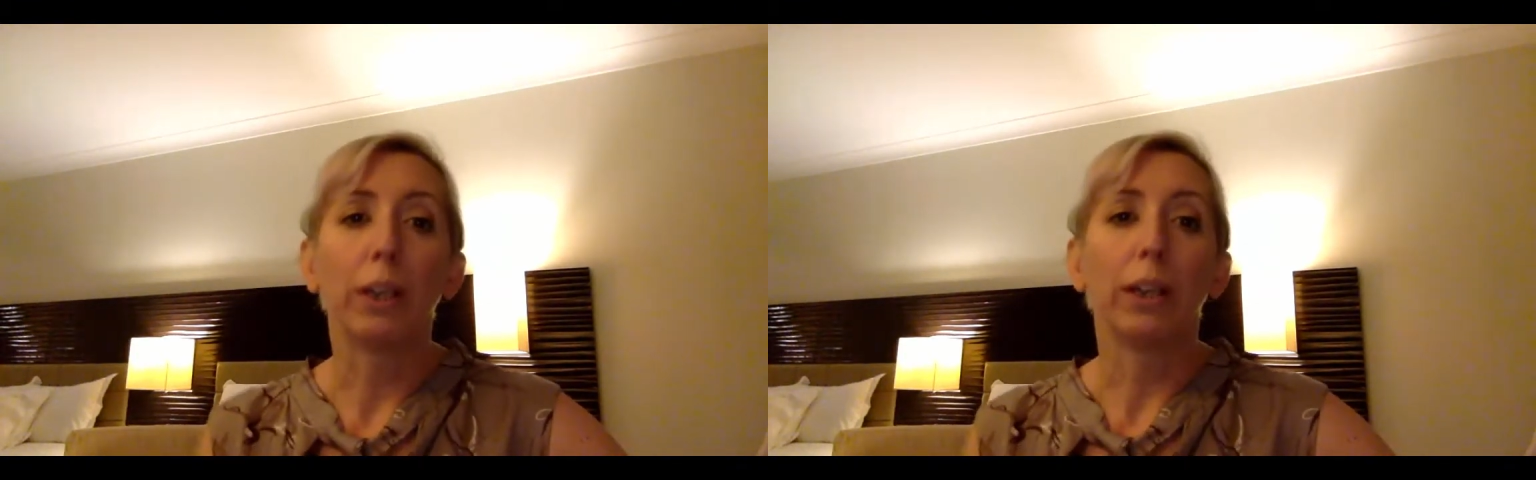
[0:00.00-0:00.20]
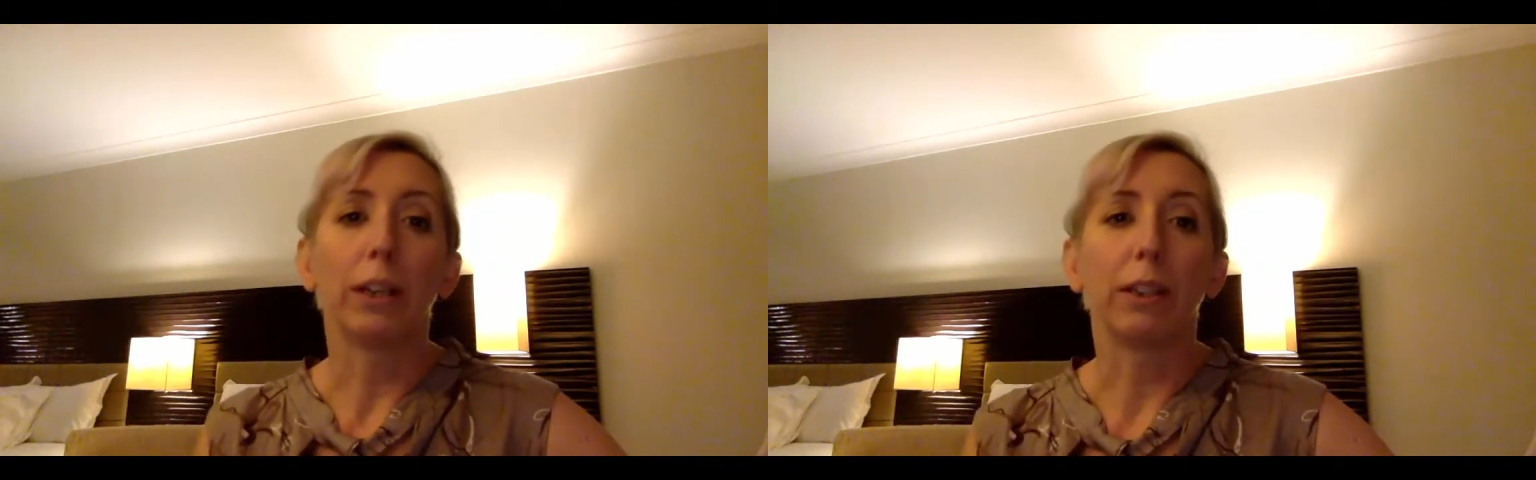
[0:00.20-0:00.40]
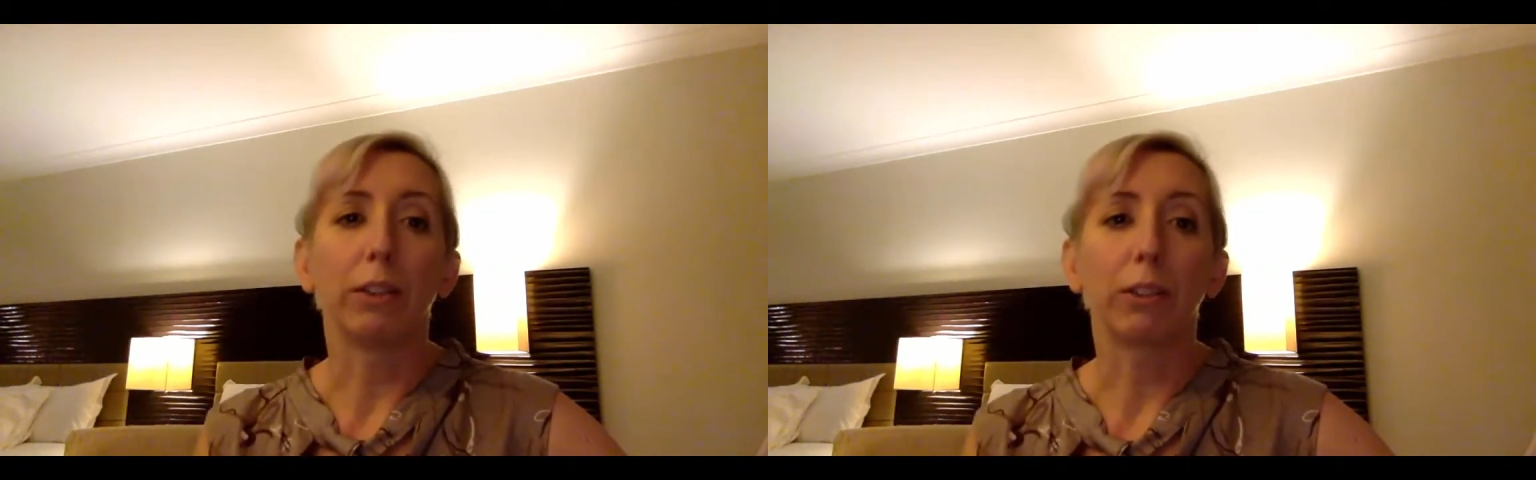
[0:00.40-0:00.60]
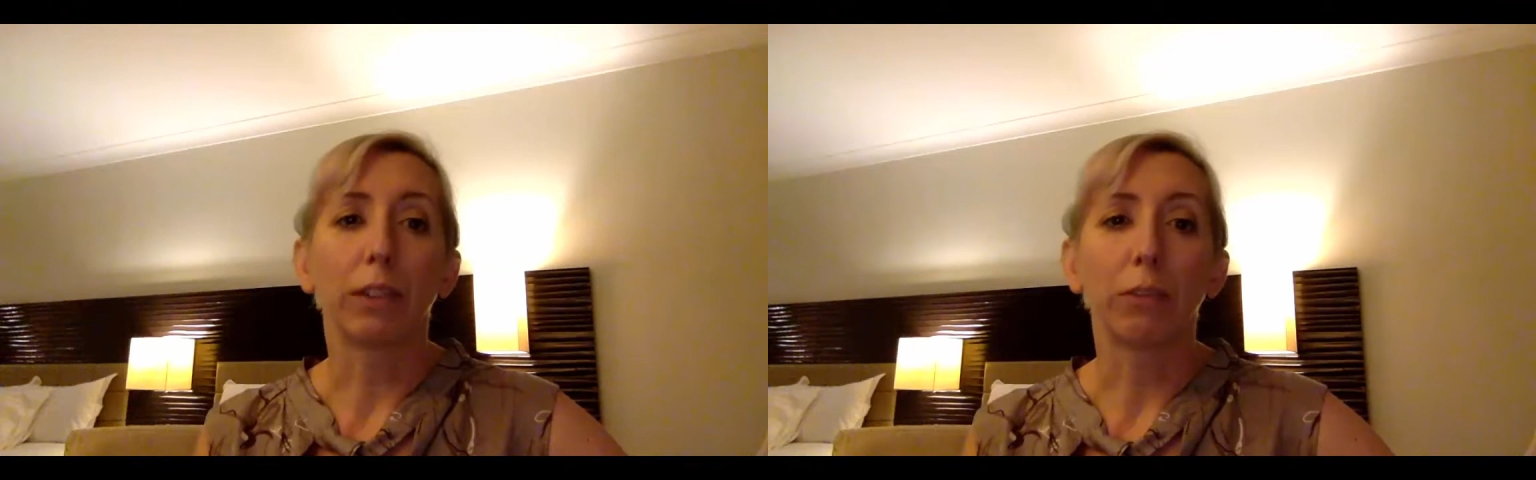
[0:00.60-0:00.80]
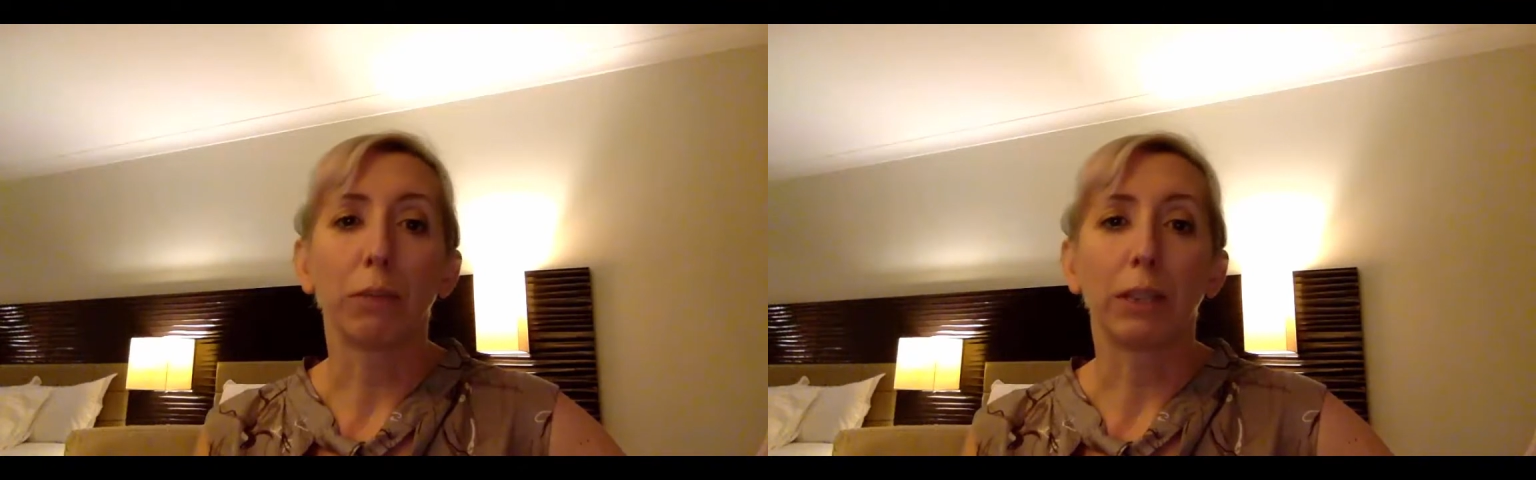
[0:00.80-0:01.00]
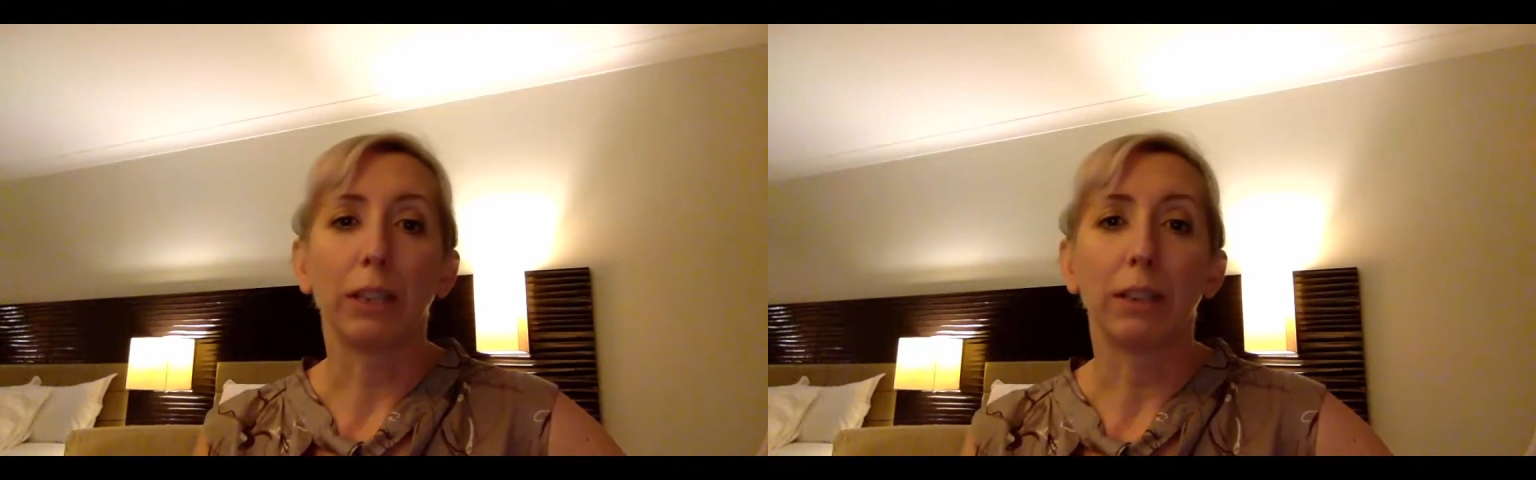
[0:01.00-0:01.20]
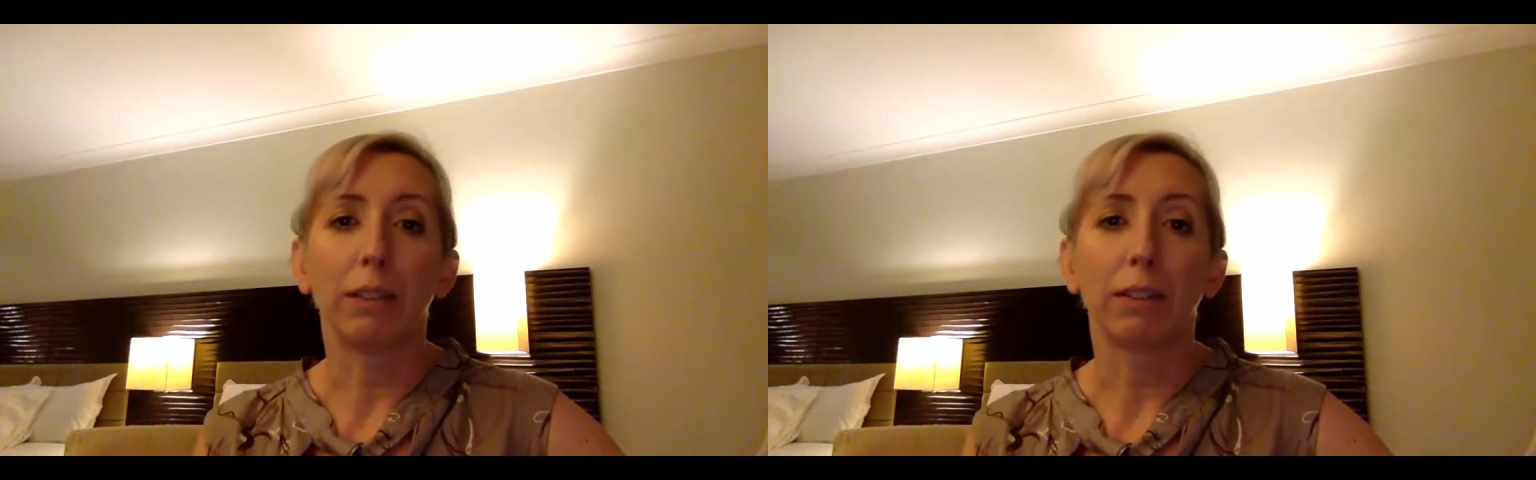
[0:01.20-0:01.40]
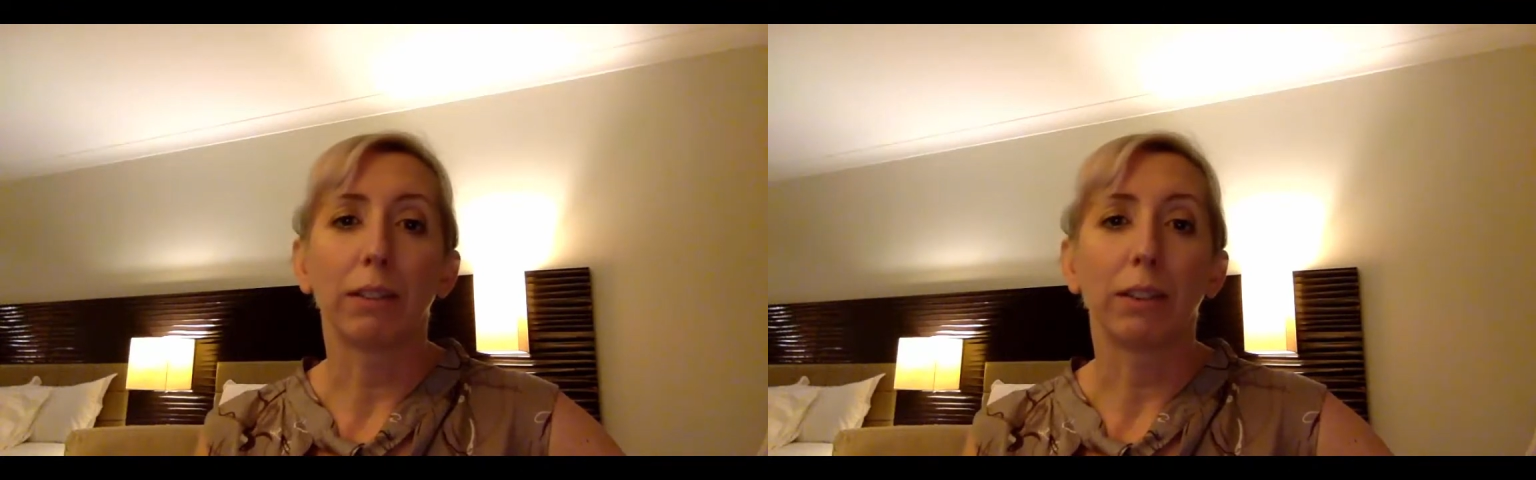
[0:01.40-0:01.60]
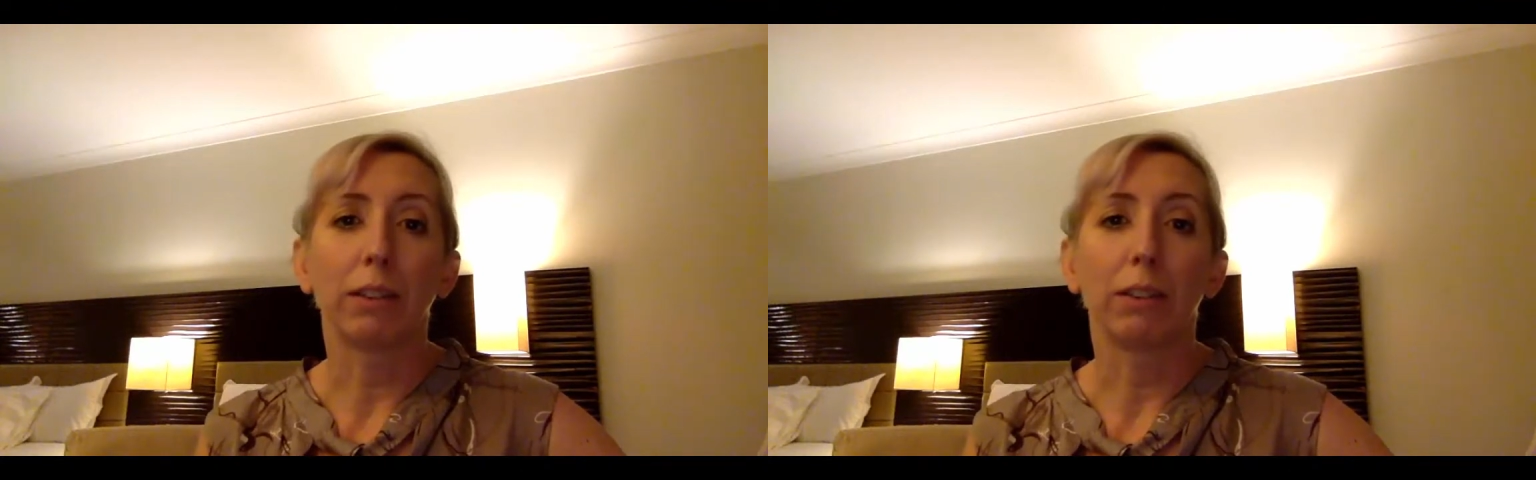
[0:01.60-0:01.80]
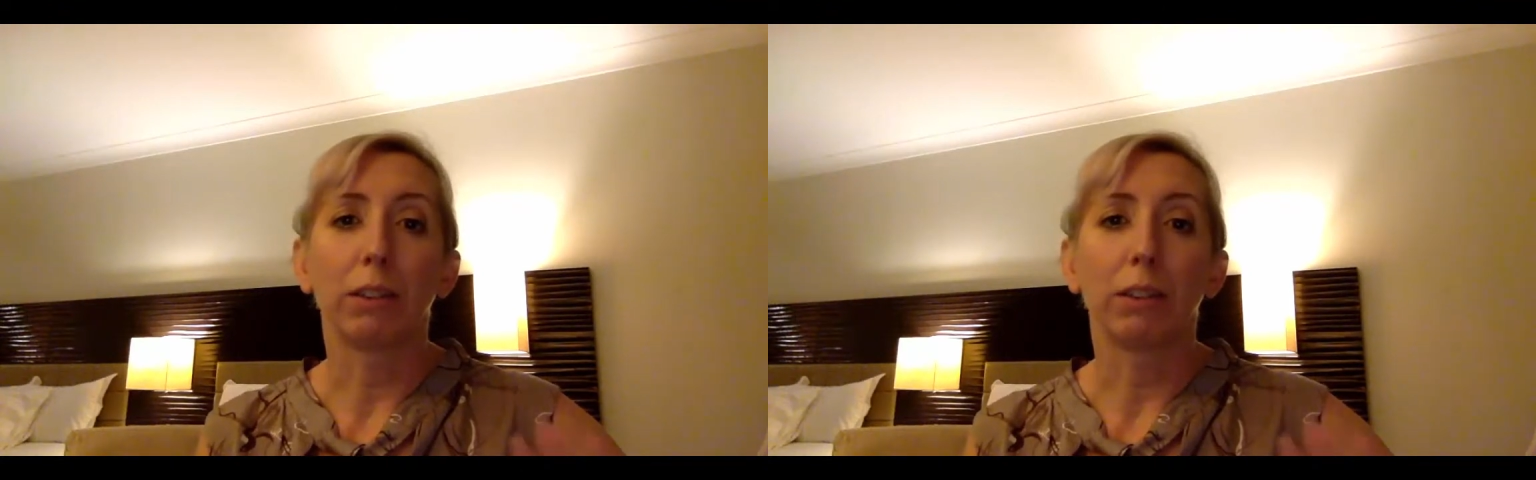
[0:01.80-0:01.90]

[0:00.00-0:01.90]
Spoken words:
they just gave them the keys, said,